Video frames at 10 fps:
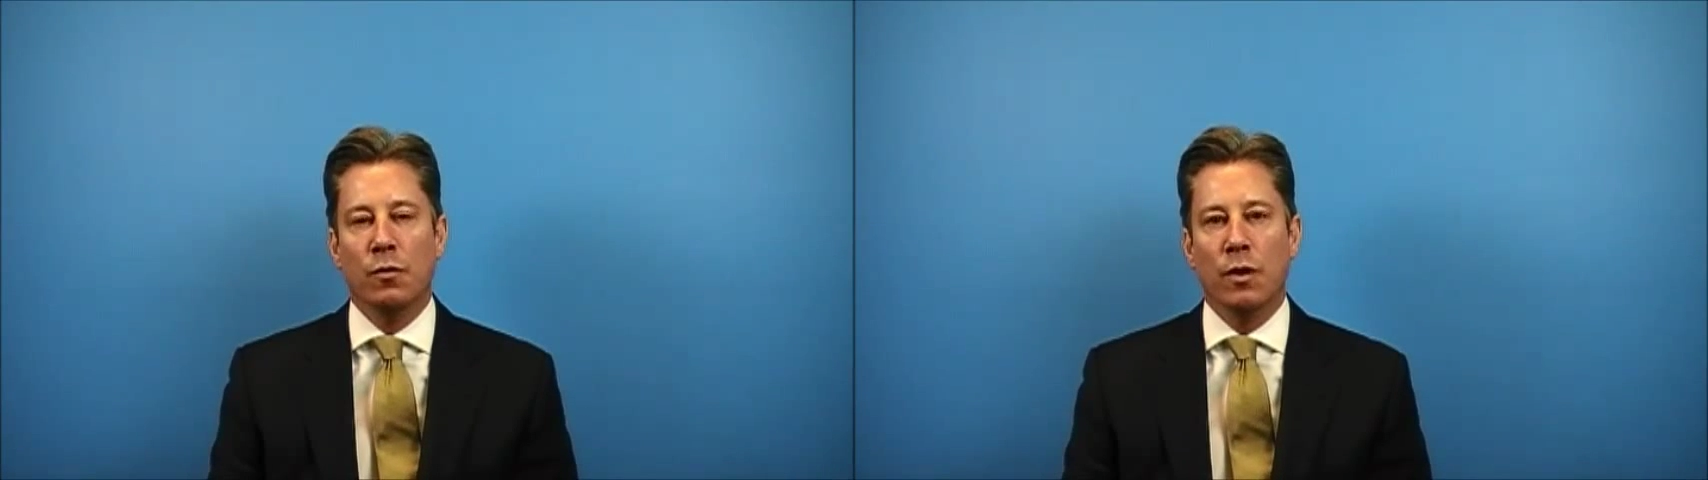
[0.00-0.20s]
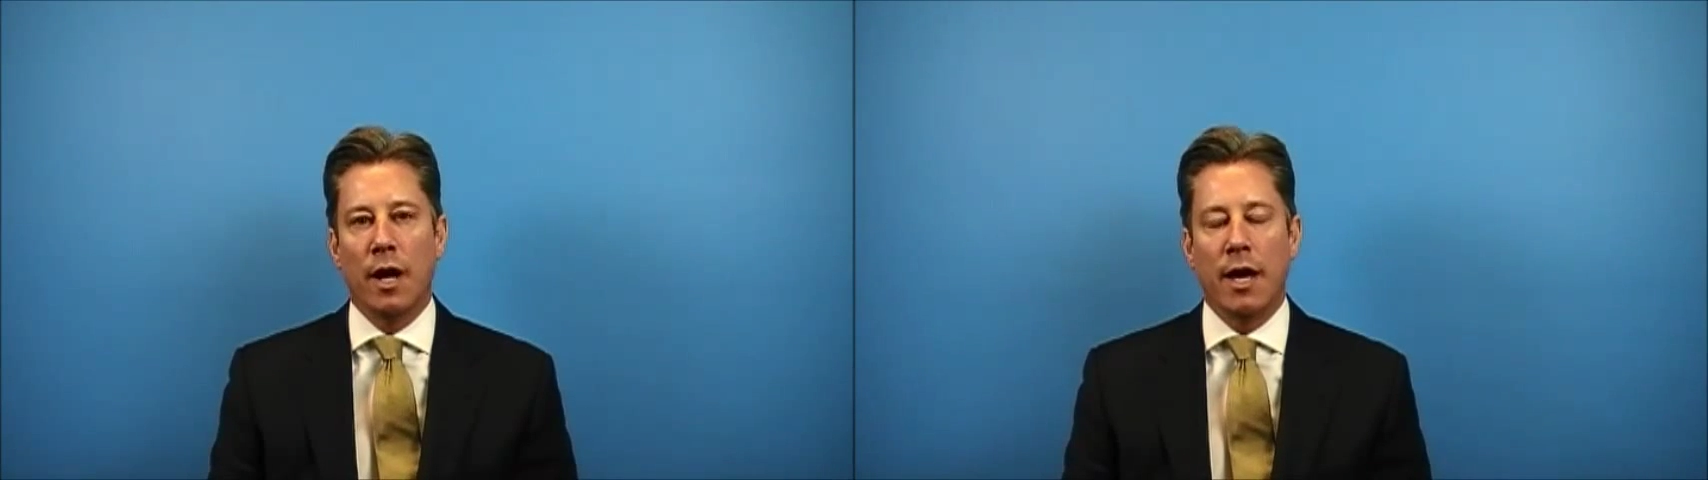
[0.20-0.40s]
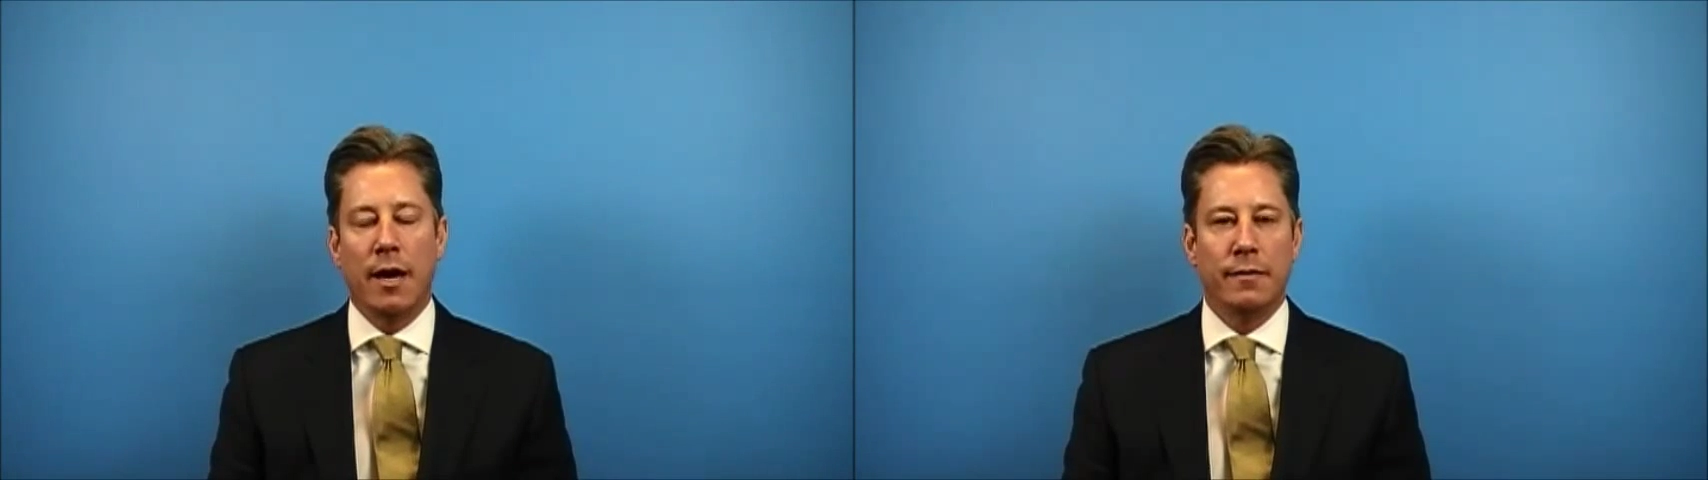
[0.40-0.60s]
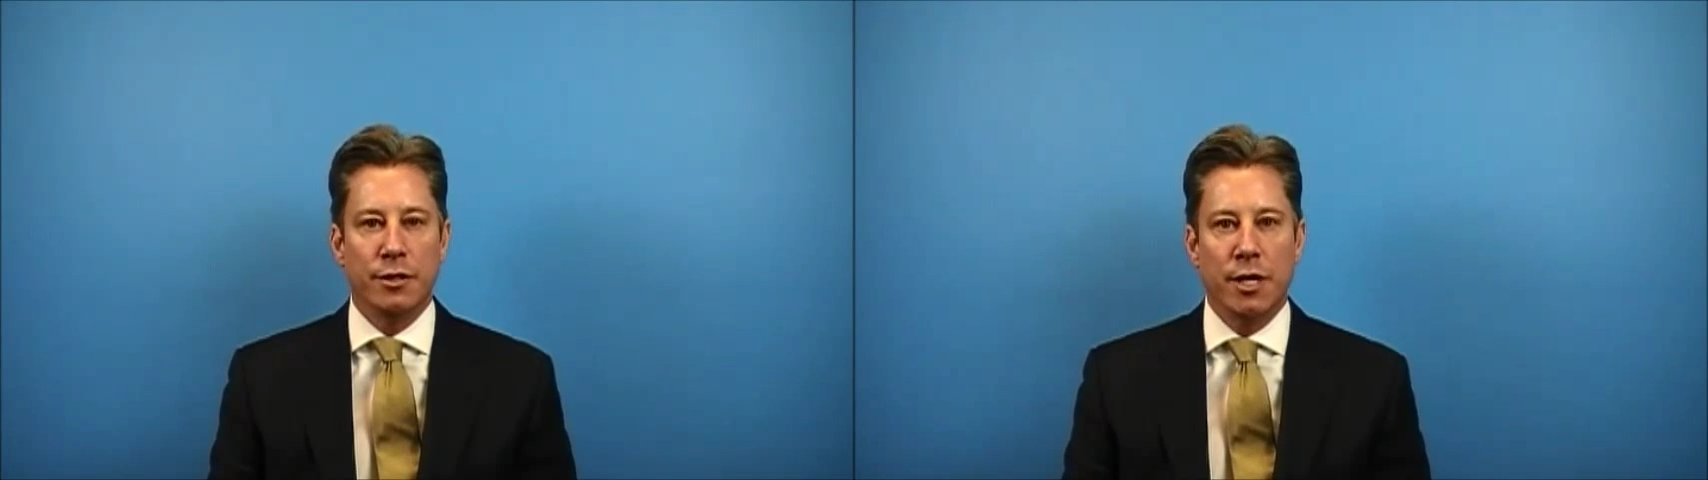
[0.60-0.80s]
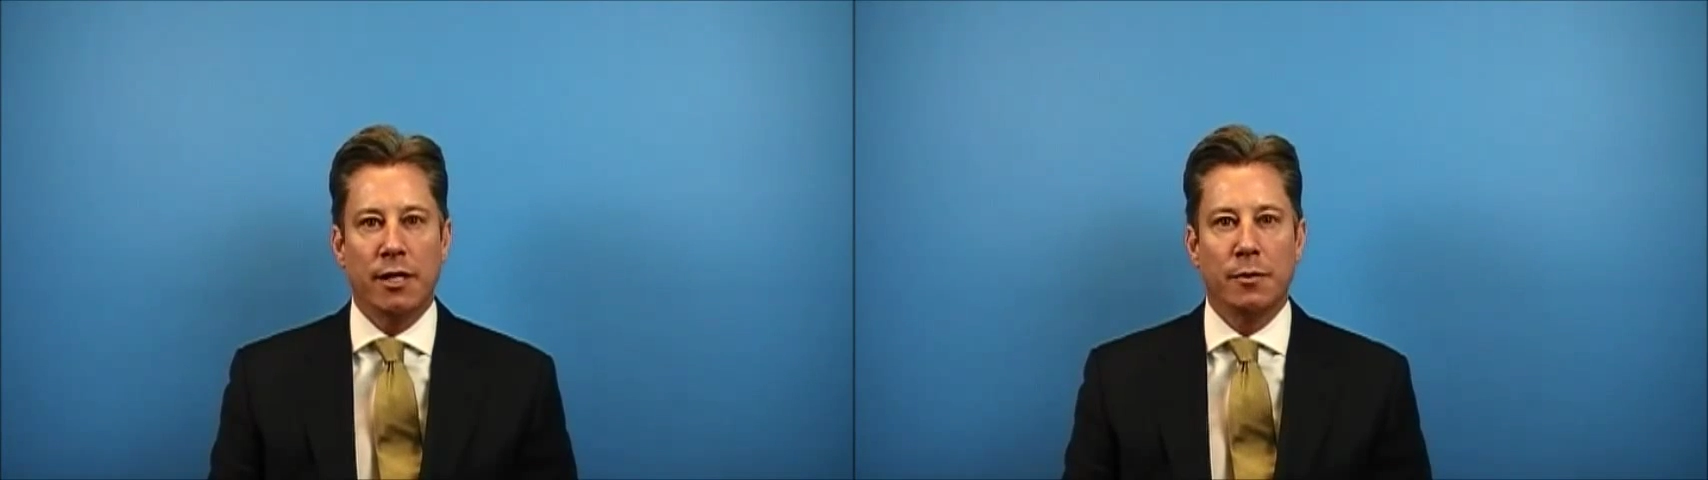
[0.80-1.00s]
when I have
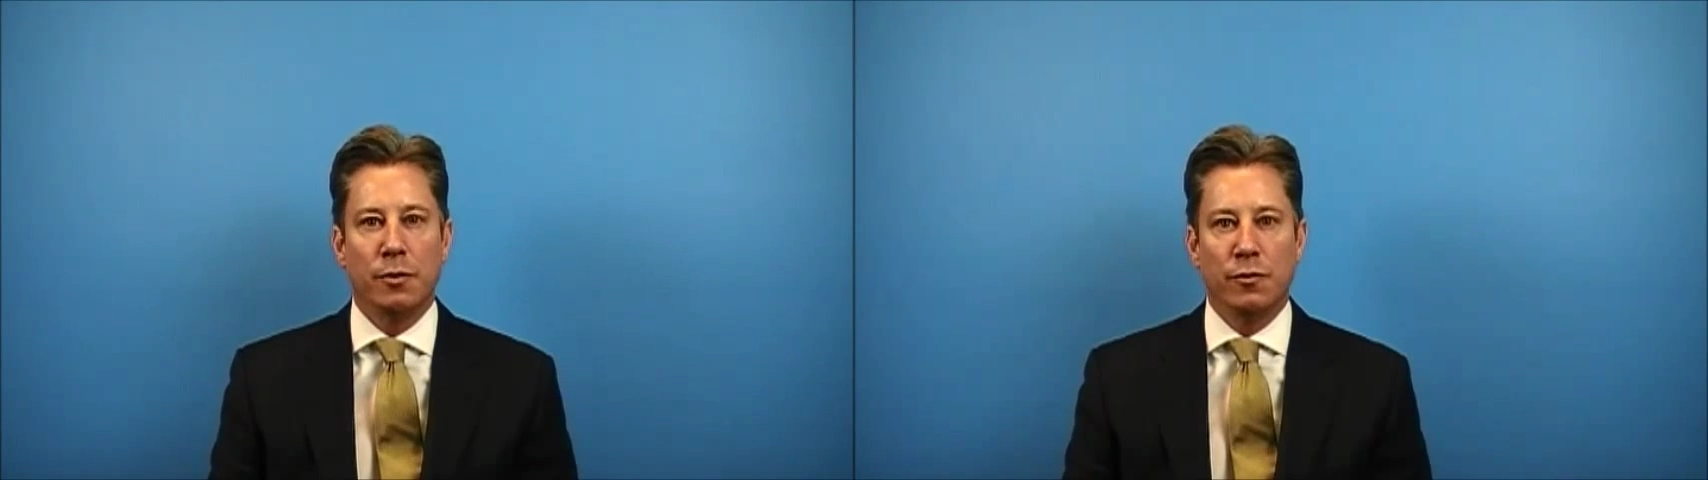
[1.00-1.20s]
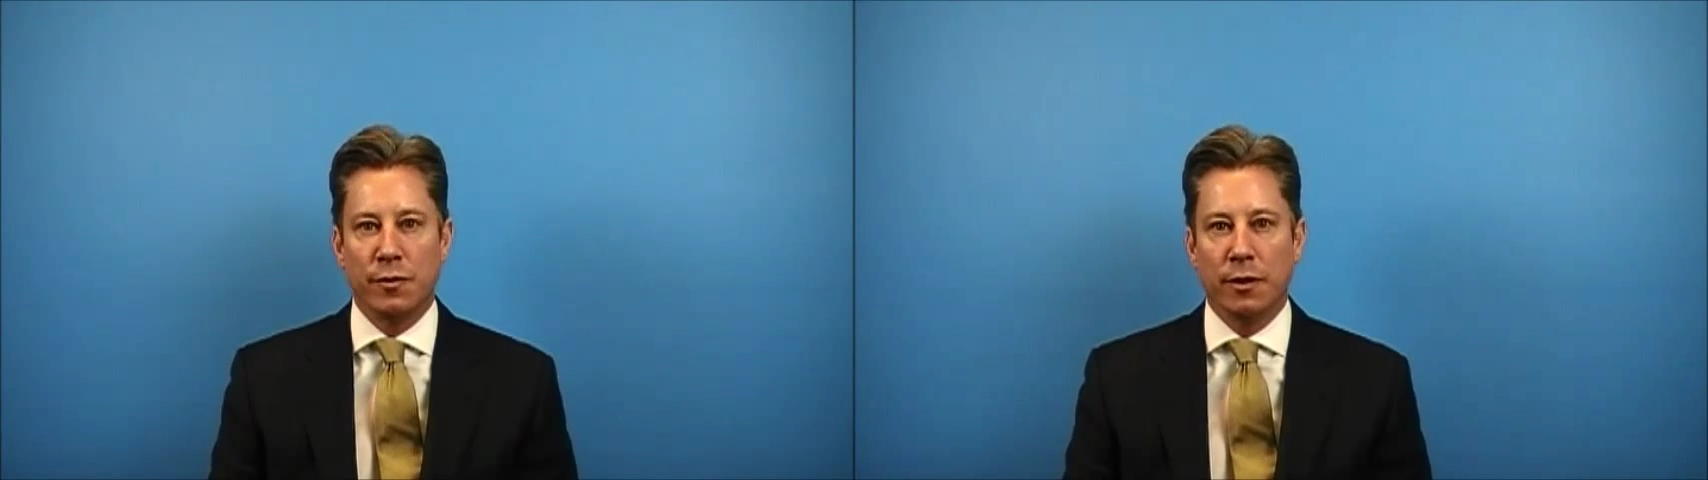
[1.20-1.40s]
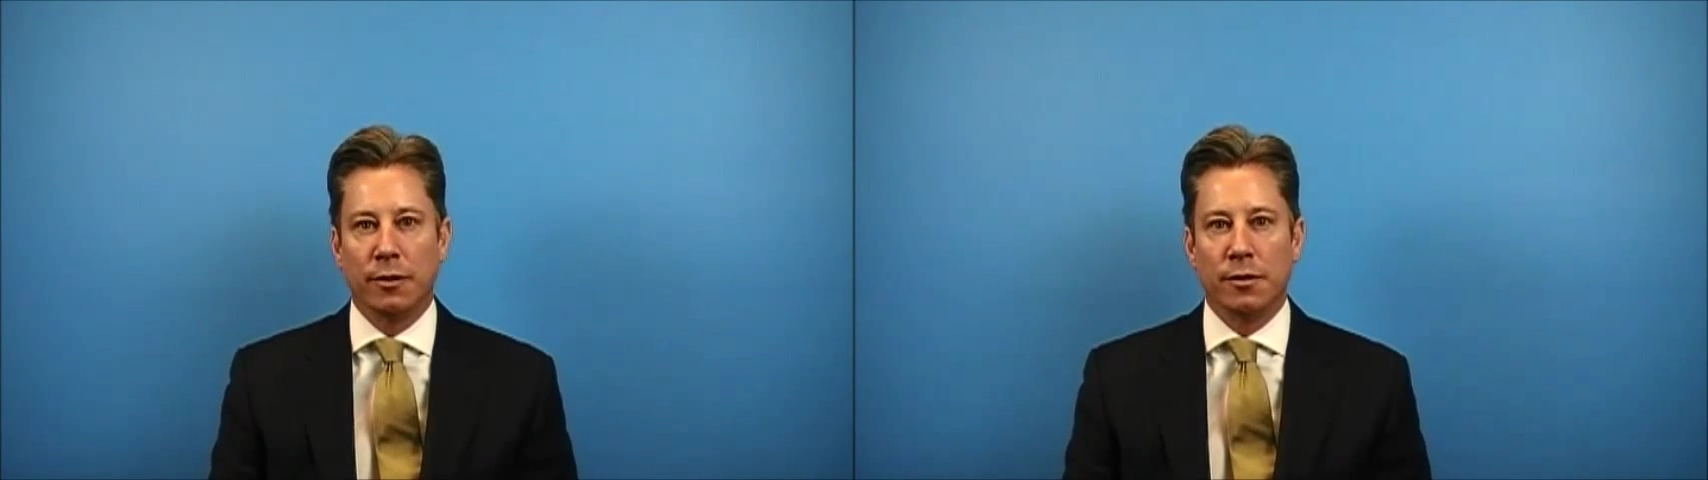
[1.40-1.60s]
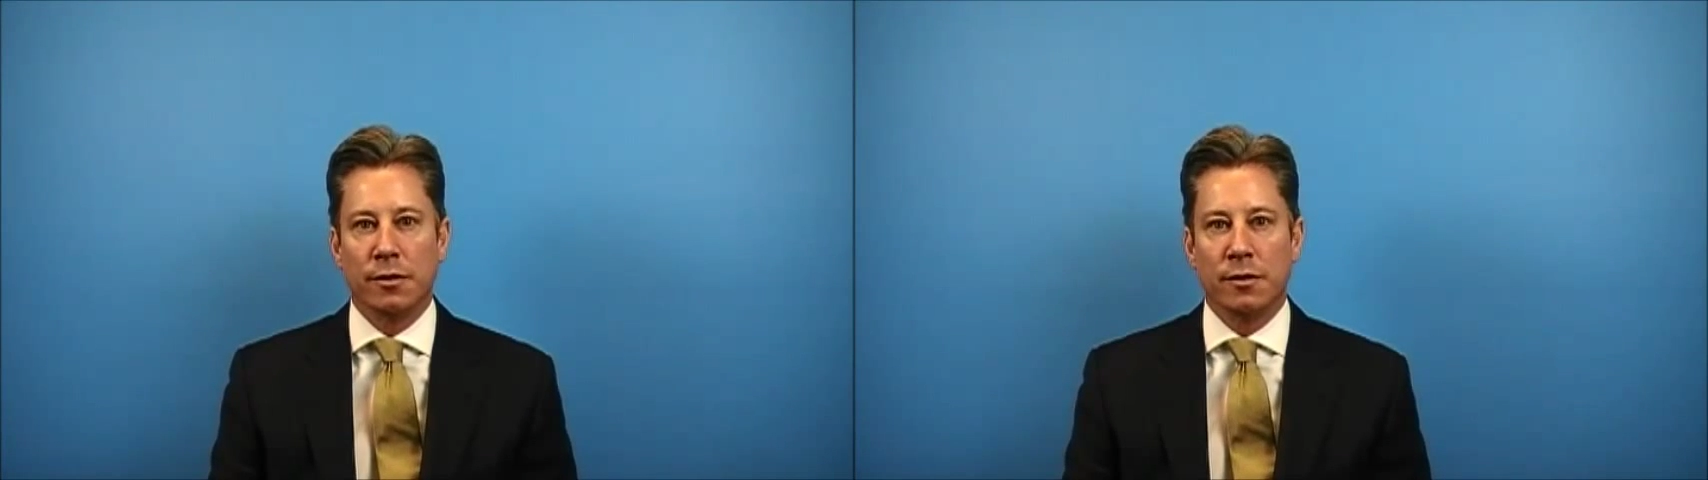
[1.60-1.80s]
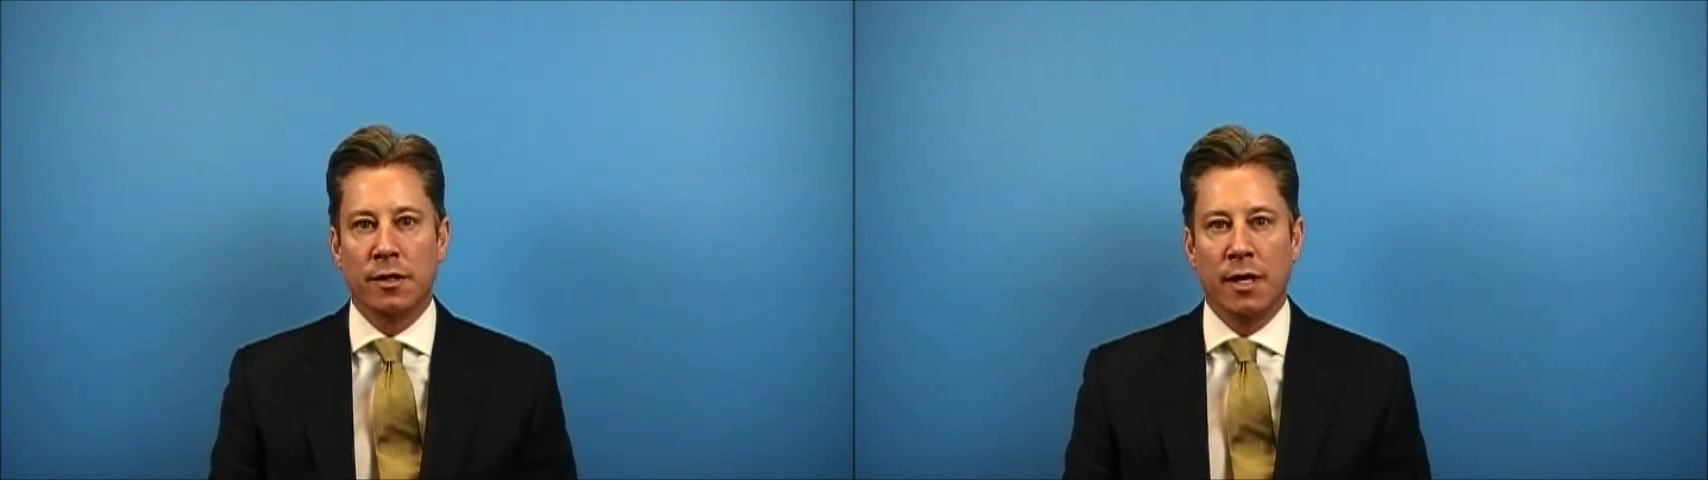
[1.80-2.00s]
injectable
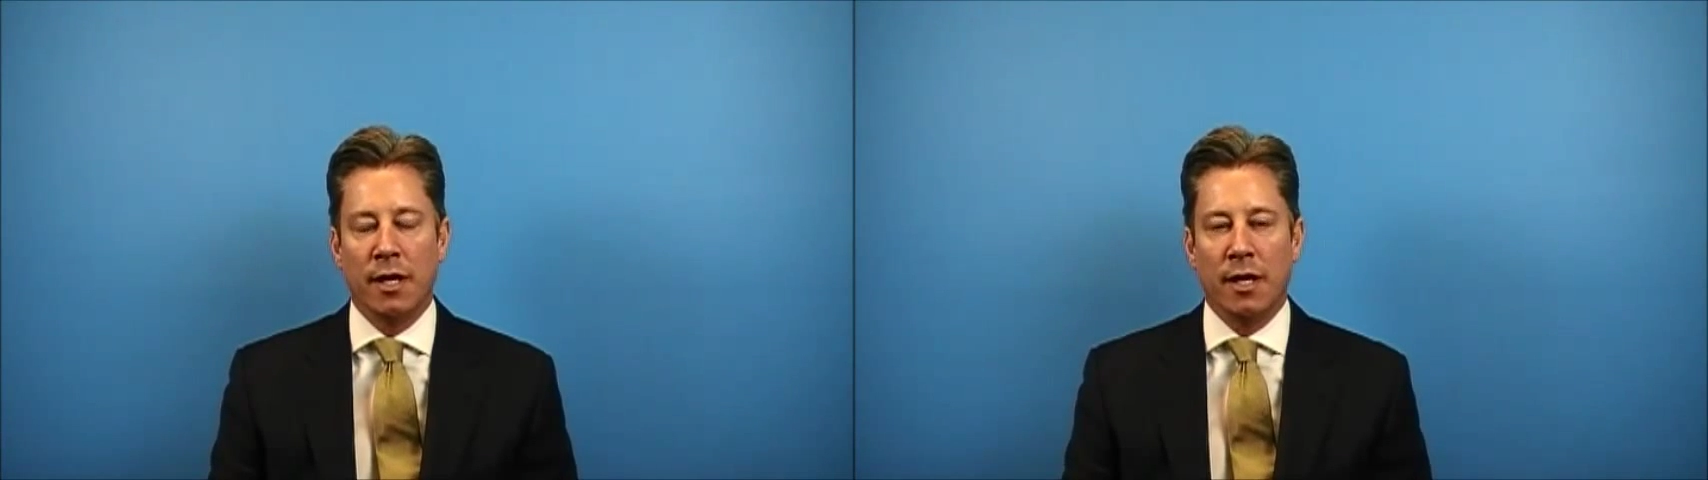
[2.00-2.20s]
fillers?